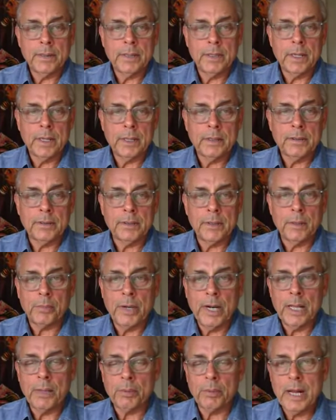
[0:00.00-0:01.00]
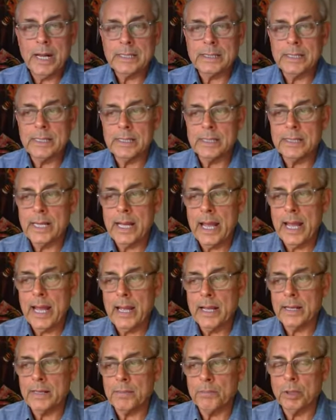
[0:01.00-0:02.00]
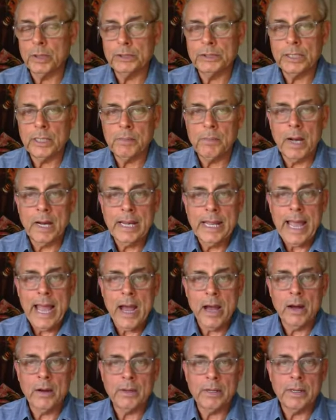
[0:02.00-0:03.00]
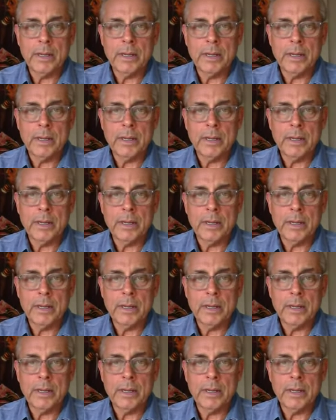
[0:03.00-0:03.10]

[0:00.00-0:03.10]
the printing presses and pushing money out,